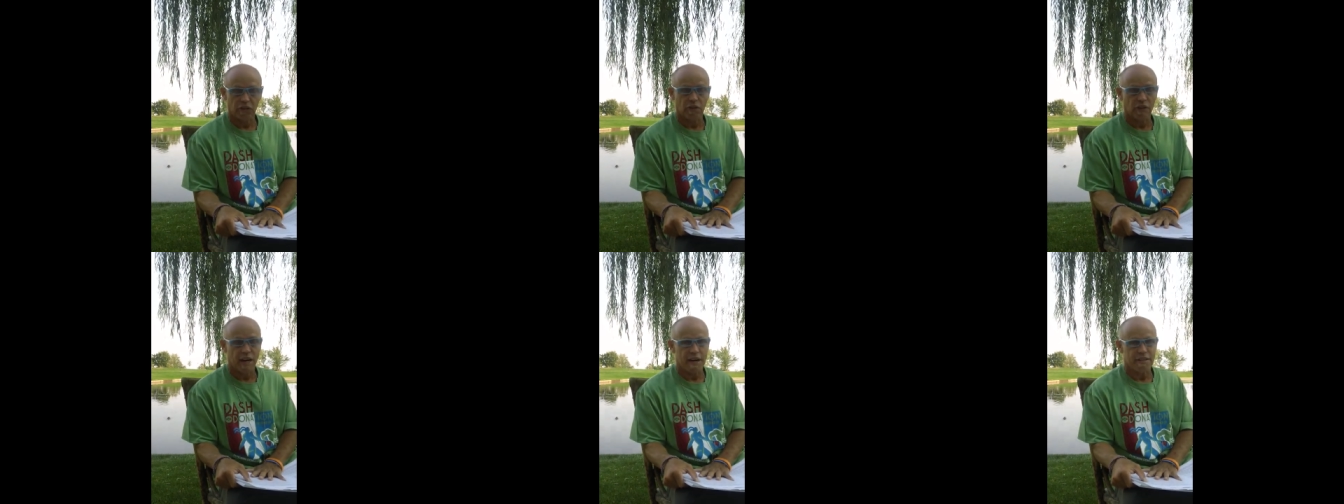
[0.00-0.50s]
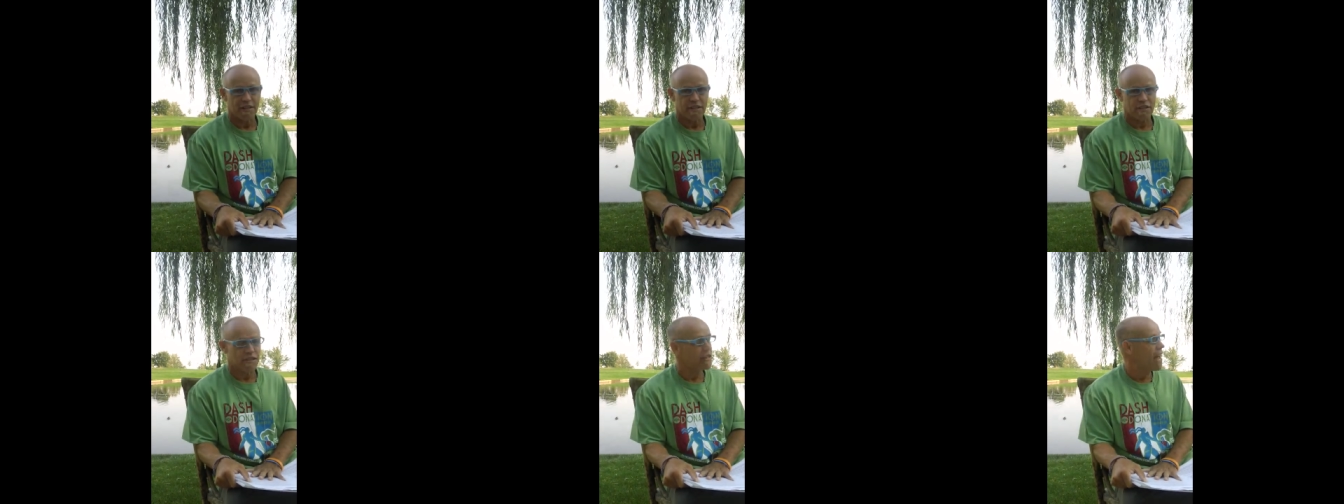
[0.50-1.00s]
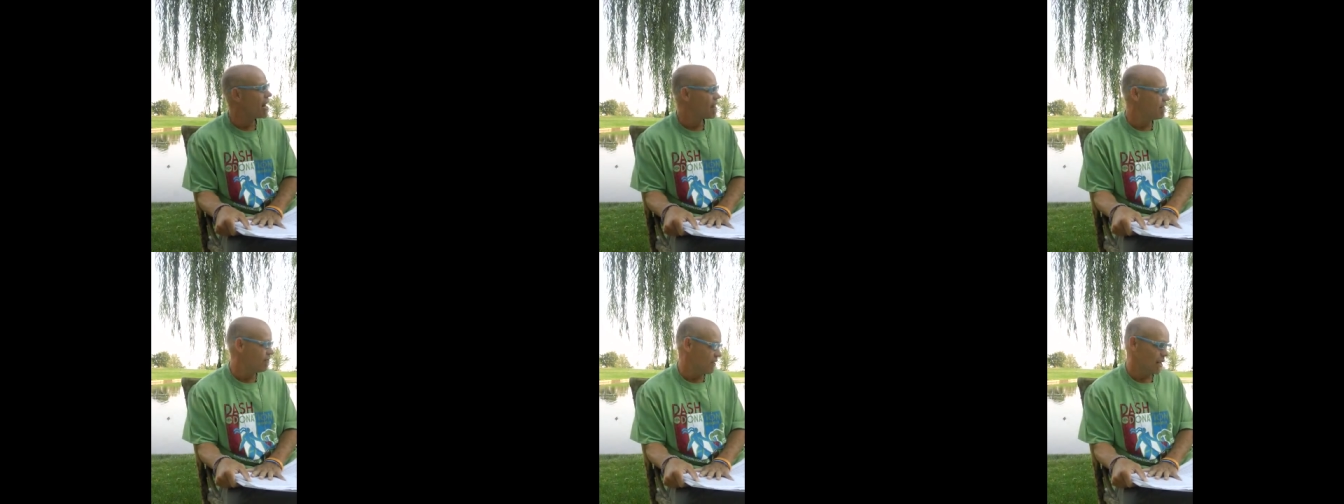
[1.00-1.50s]
Crazy. She's out of
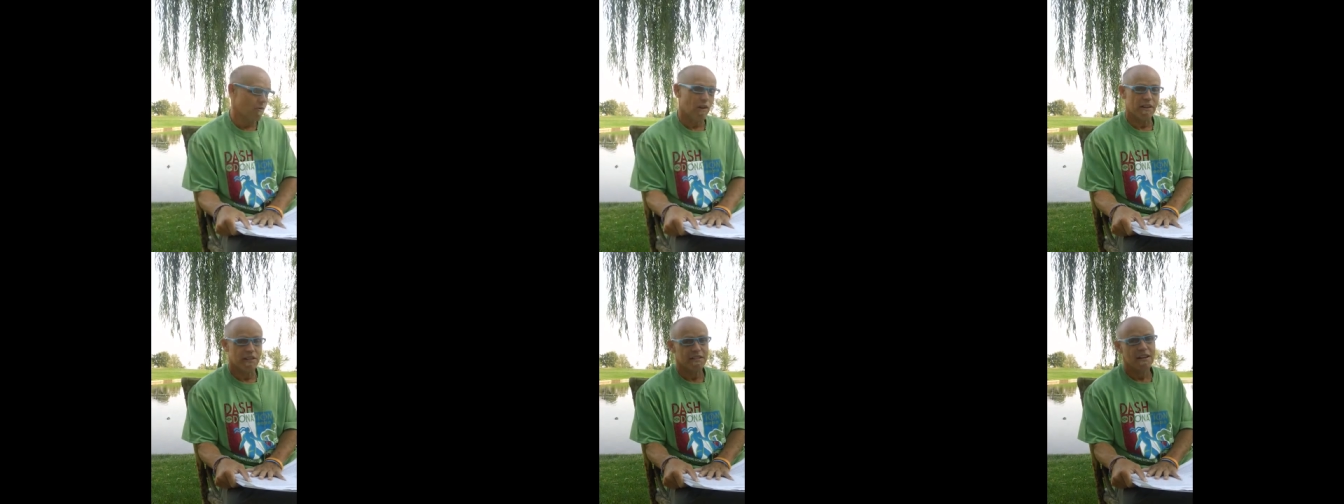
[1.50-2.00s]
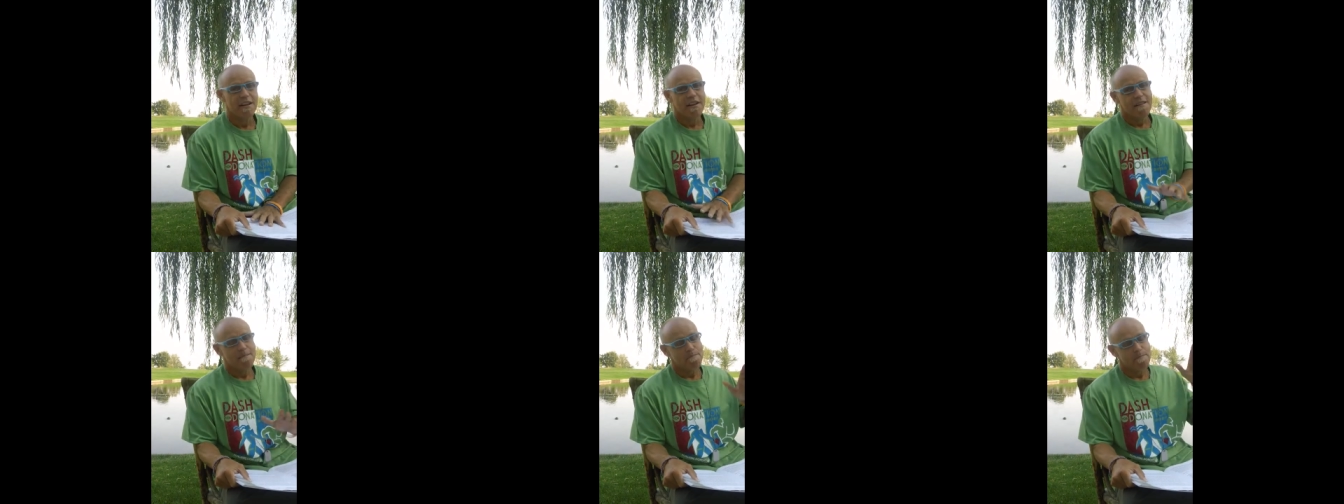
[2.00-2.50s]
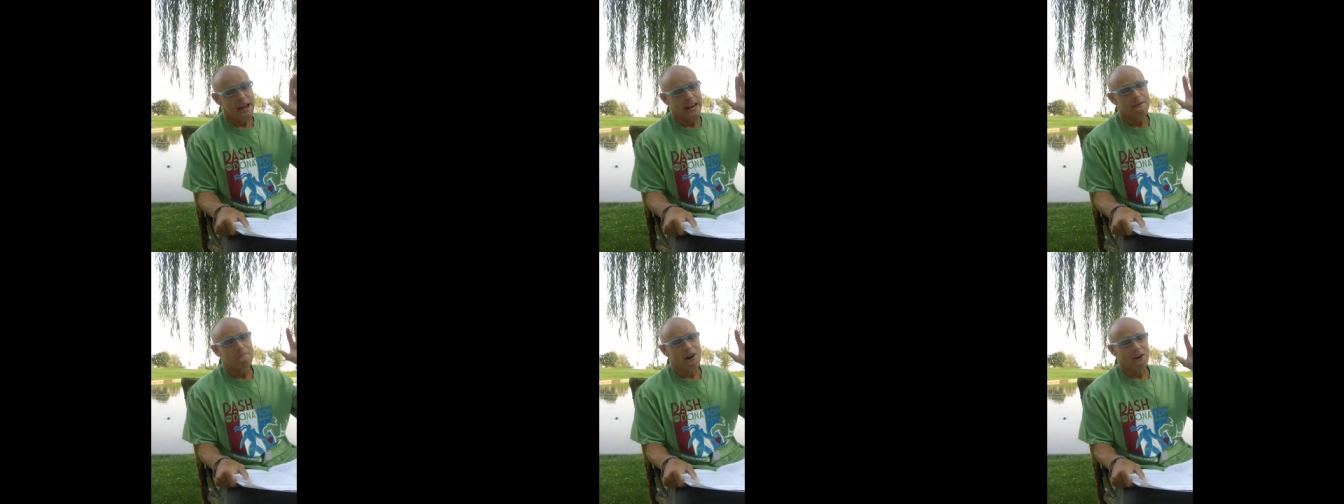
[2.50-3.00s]
the freak one of these
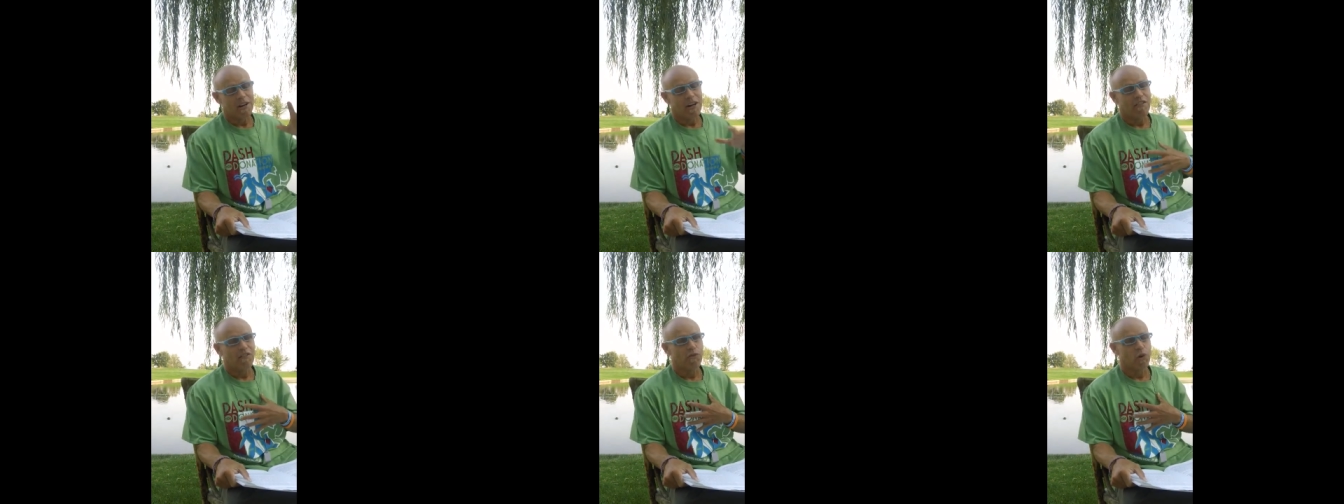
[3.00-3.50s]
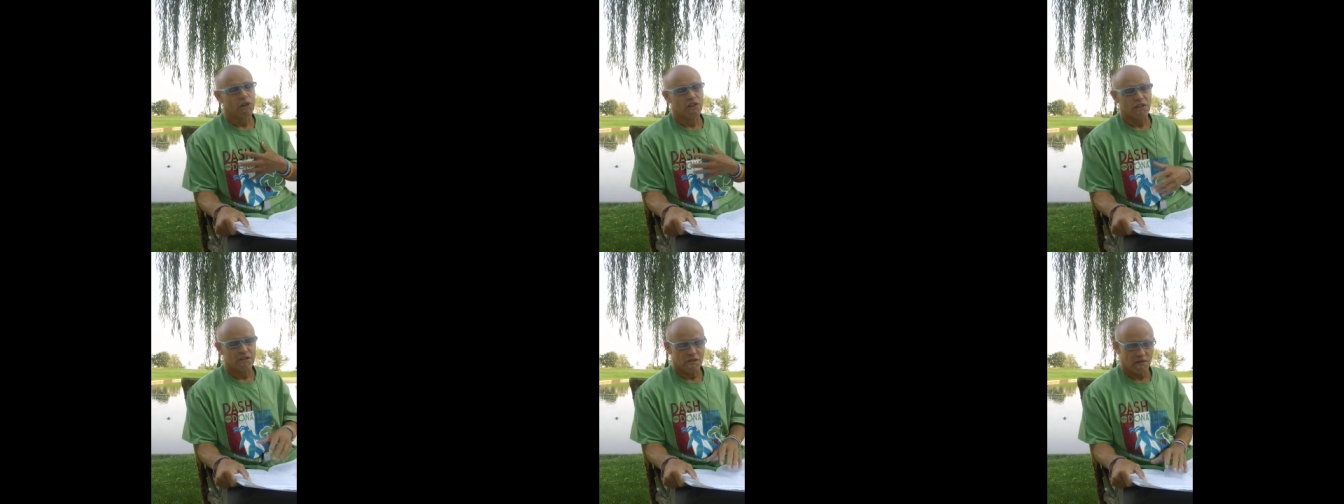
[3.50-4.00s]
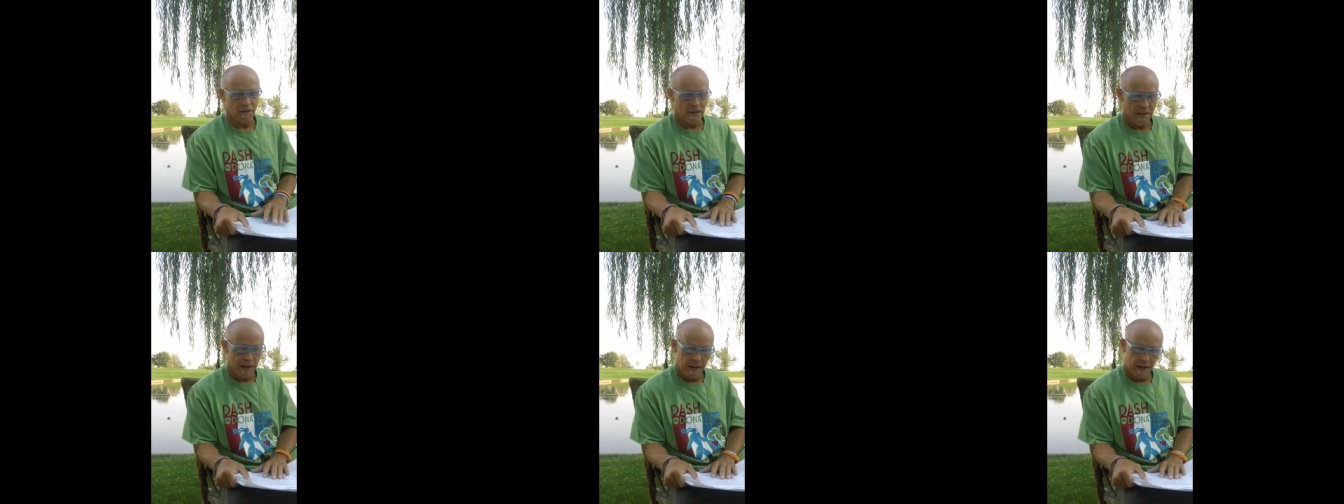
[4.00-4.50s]
mega millionaire fortunes where
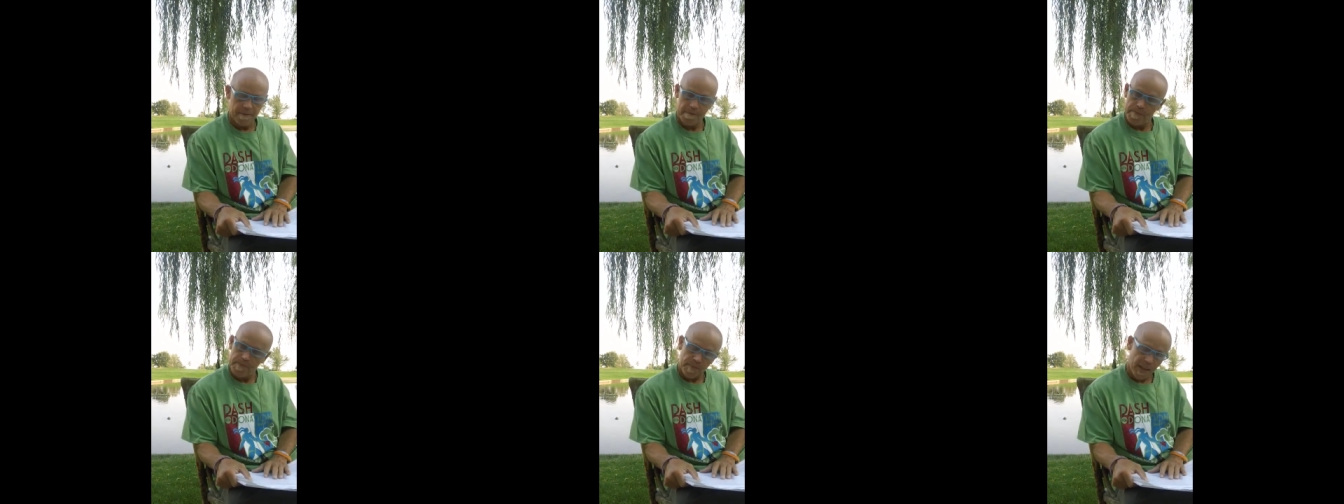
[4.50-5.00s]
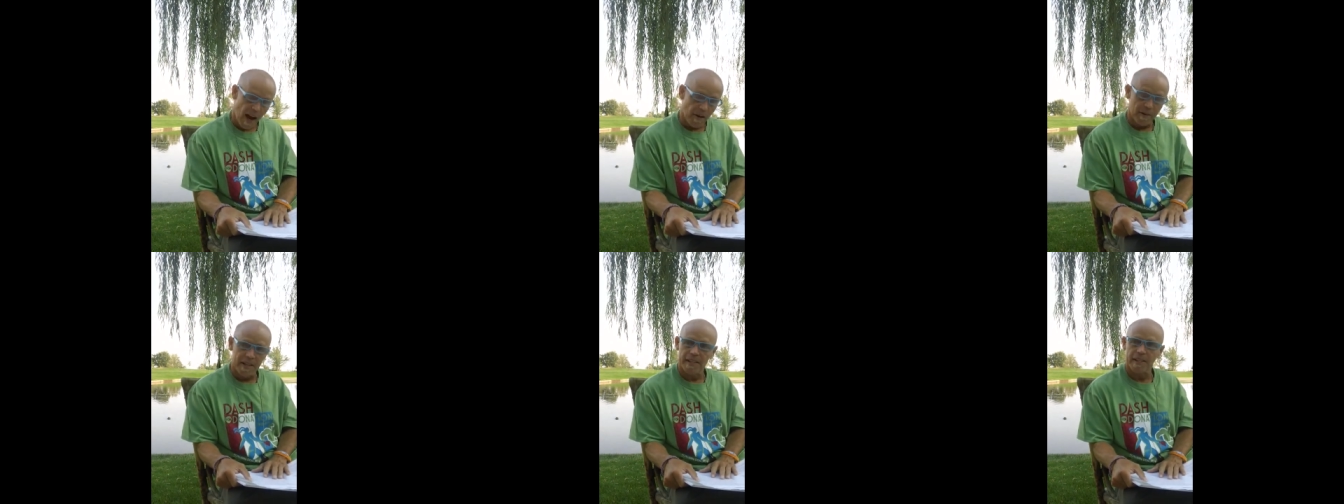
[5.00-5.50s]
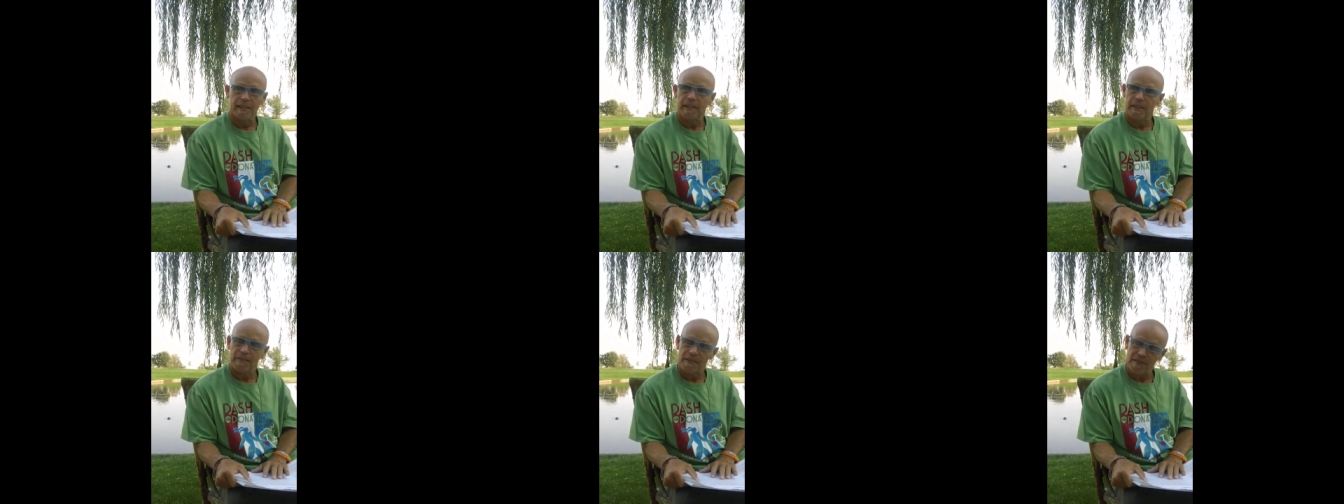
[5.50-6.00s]
they and I really didn't
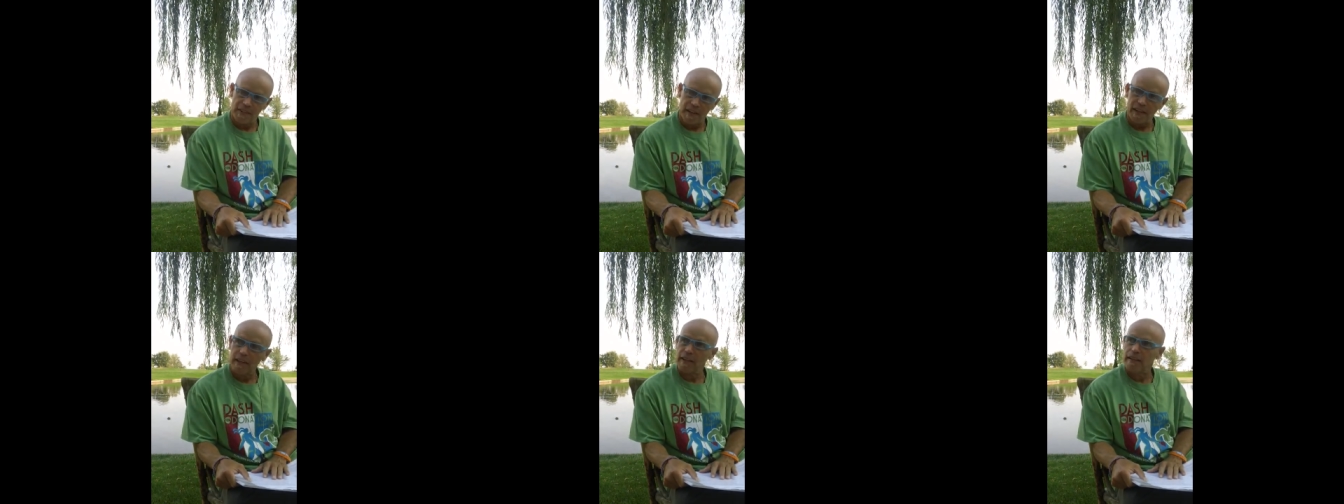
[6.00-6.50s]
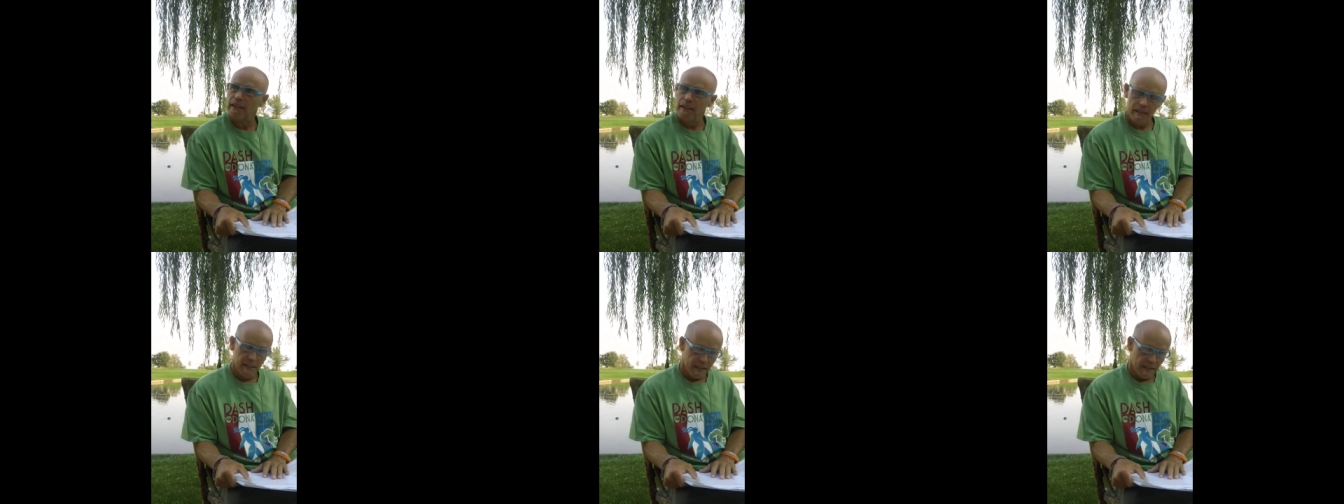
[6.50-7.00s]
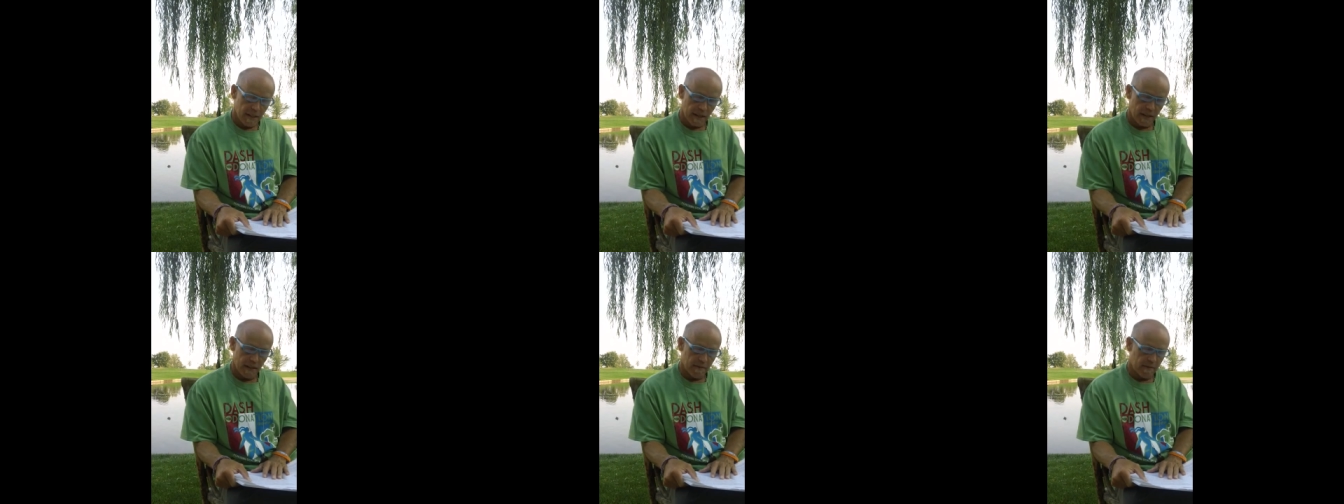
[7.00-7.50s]
give a fuck. You
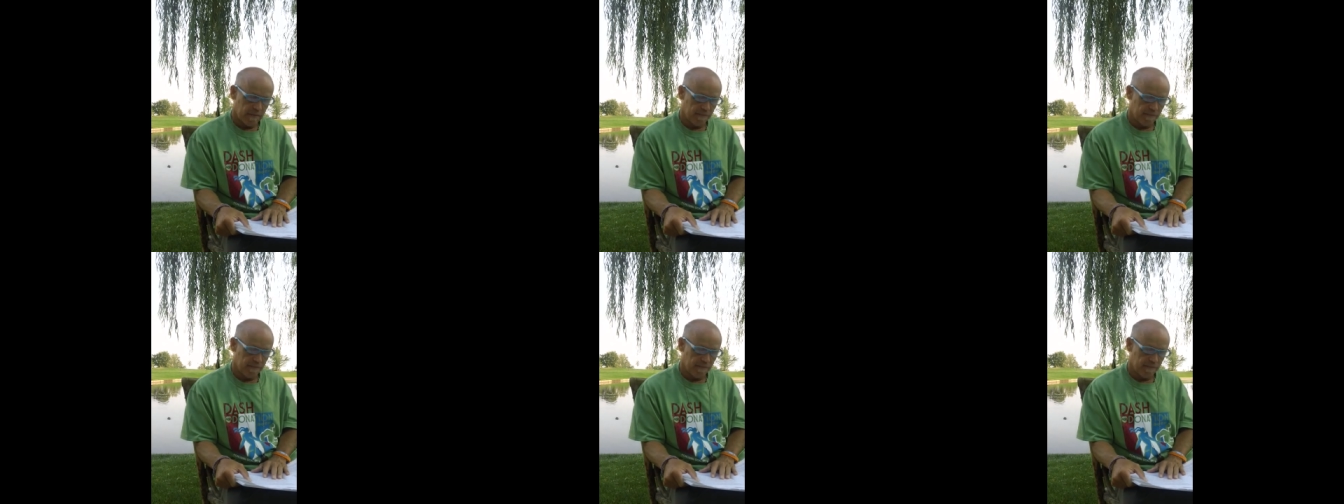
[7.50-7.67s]
know?